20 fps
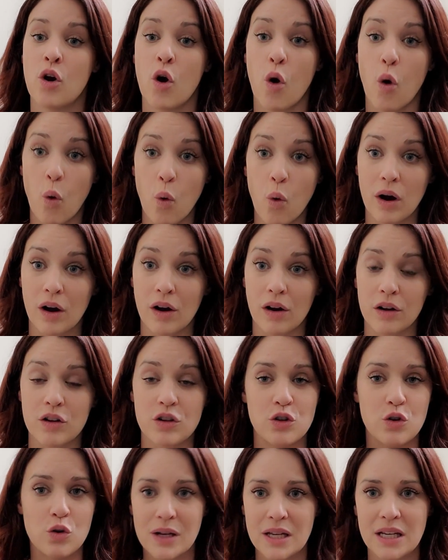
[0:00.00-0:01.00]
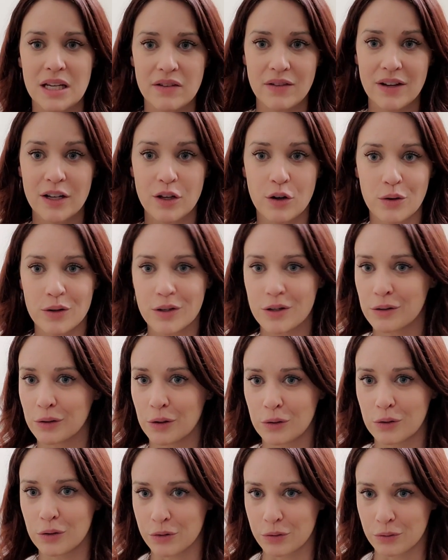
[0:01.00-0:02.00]
Or you can even go to your
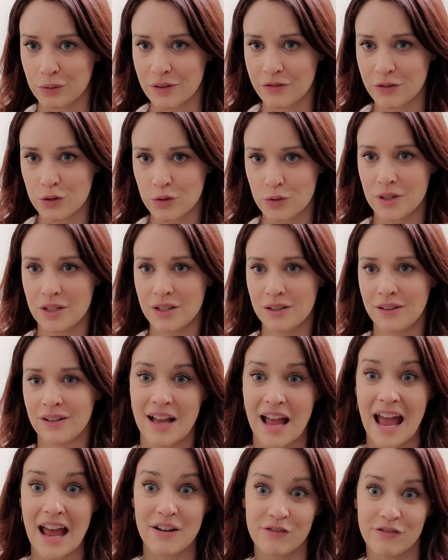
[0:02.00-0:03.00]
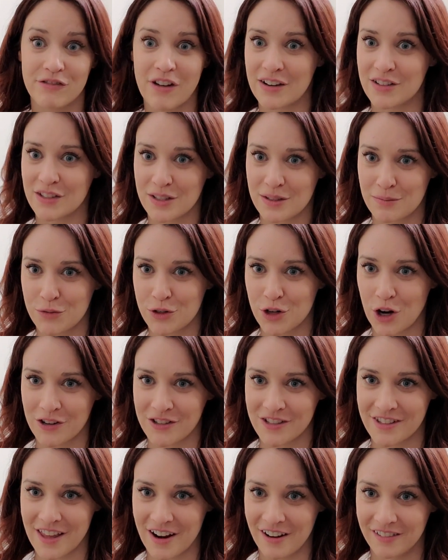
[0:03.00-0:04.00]
local thrift store and find some jars
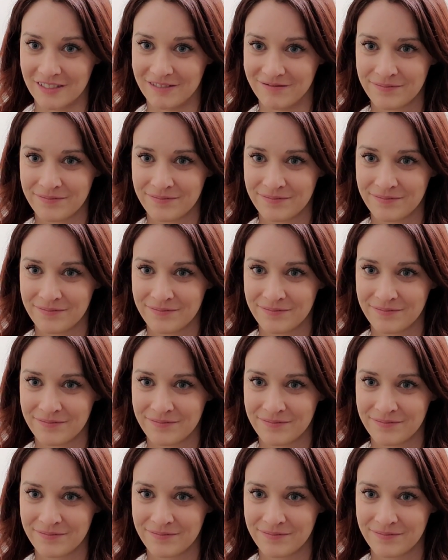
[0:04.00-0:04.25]
there.